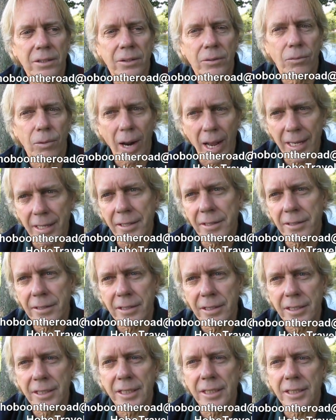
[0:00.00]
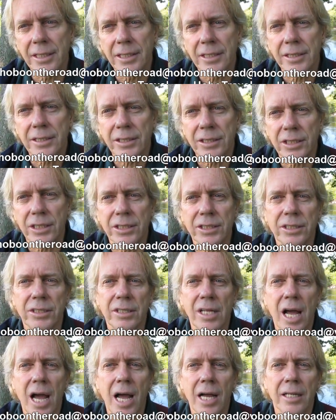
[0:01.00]
right. It's just
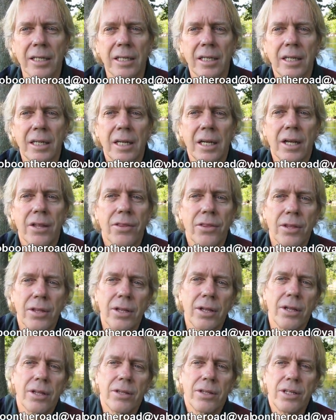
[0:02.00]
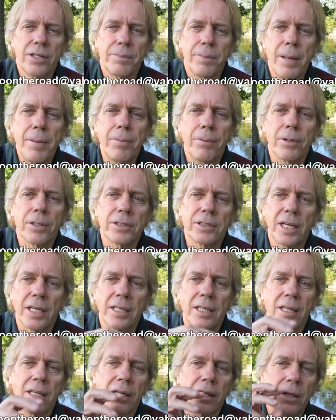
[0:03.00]
not. These people are
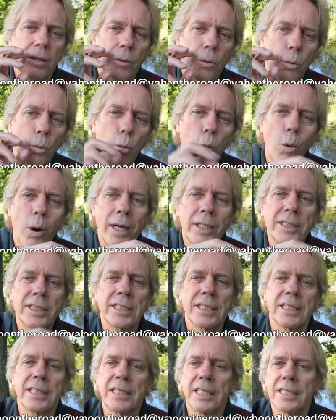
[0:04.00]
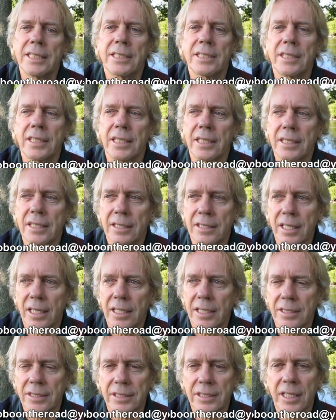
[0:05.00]
taking one statistic that they
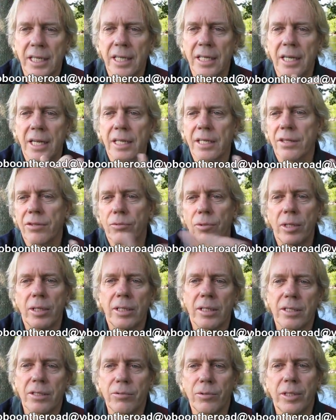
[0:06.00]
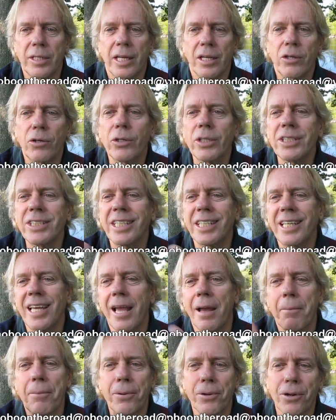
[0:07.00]
can say like three days. Of course, they
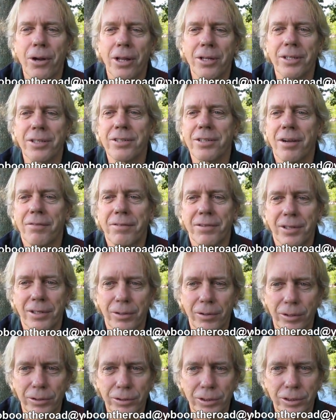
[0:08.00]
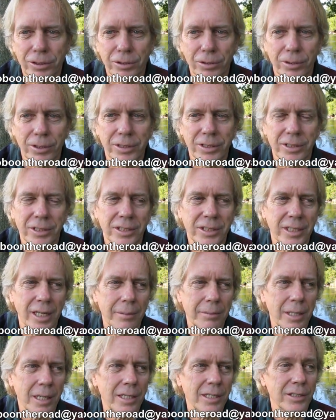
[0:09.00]
can't put all the stuff in the grocery stores in the
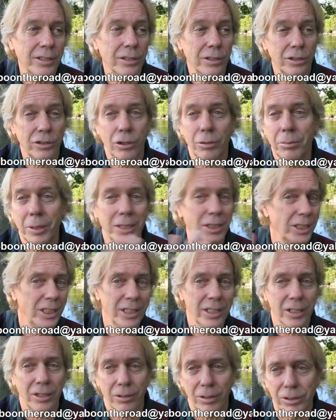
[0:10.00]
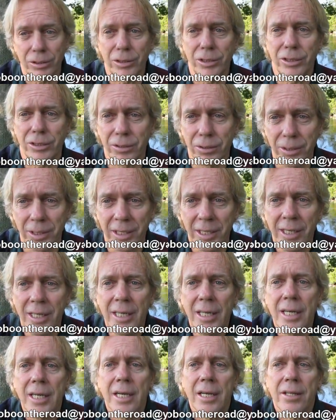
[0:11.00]
same day because there's so much in the grocery store.
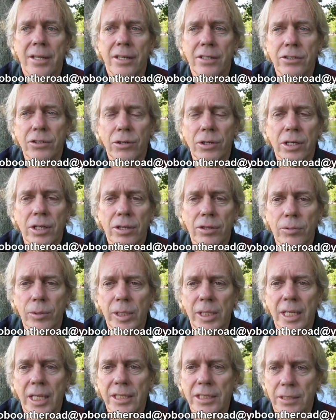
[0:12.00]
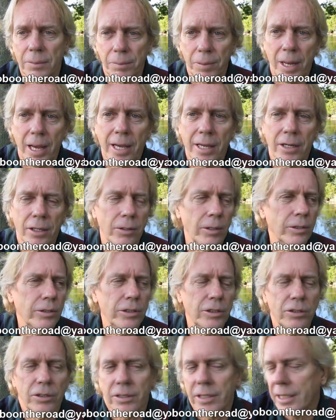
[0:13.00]
There's only a 3-day supply in a
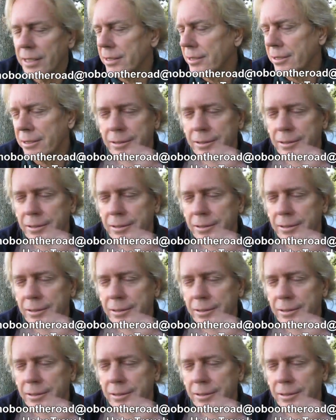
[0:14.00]
grocery store. That's